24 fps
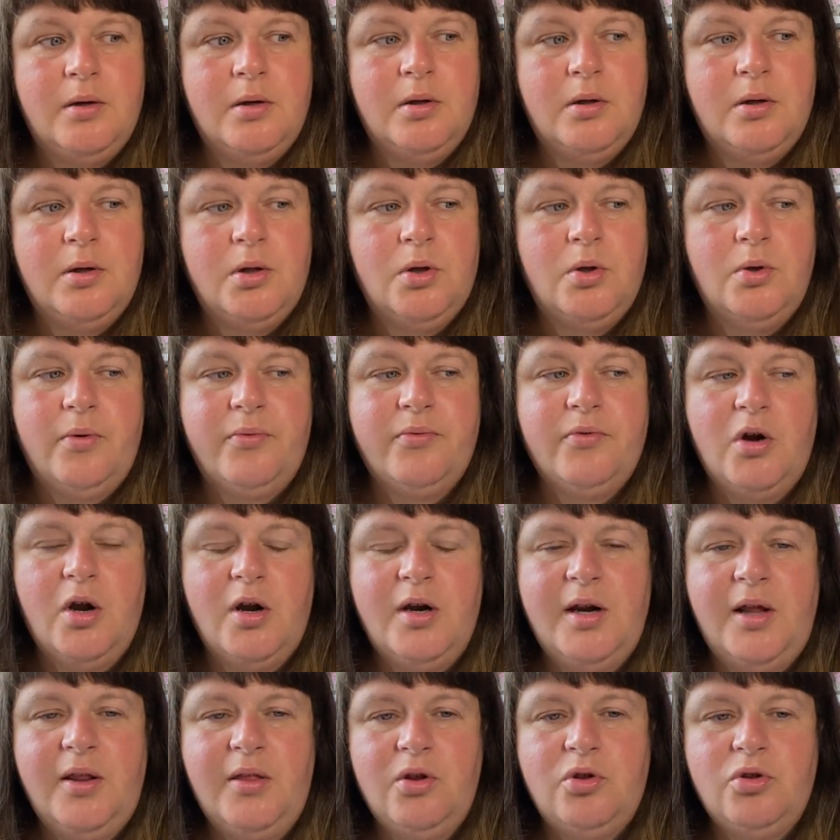so I've got
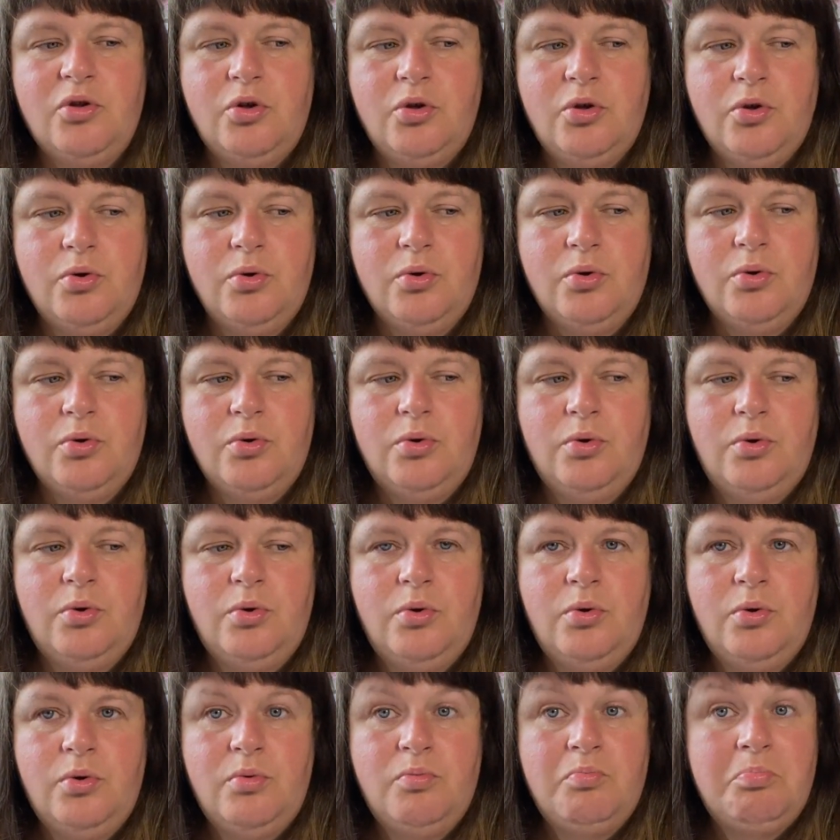another 2.
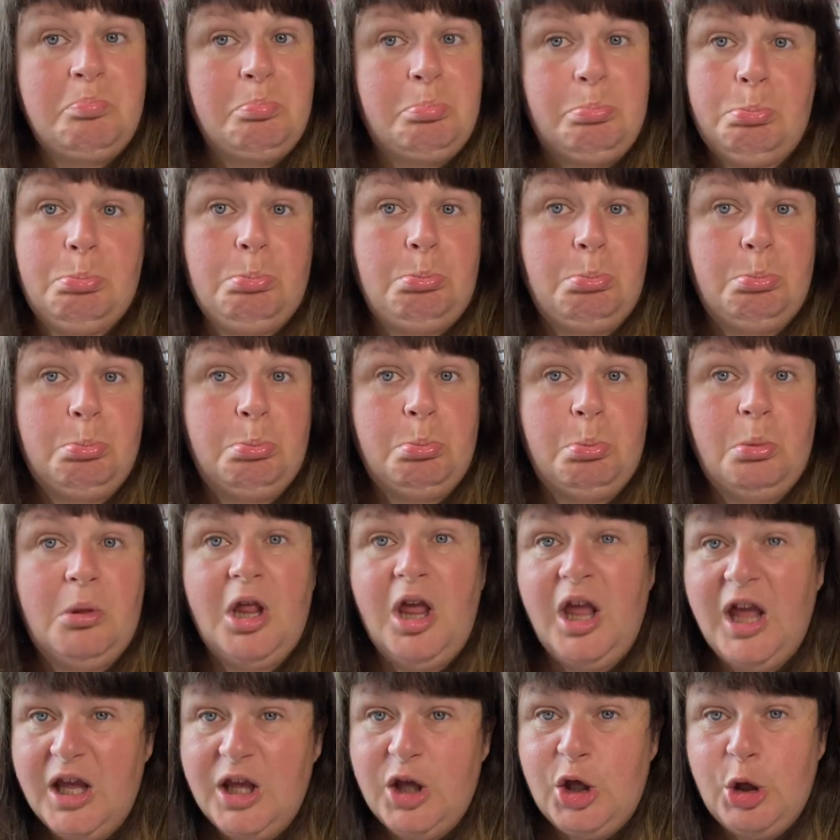
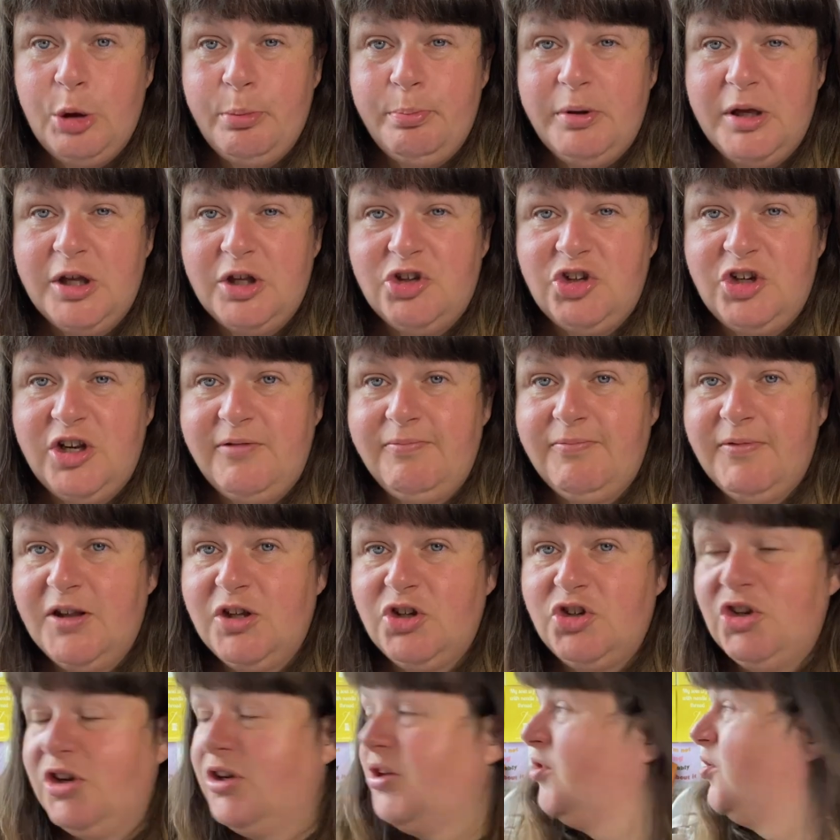It could be achieved this year,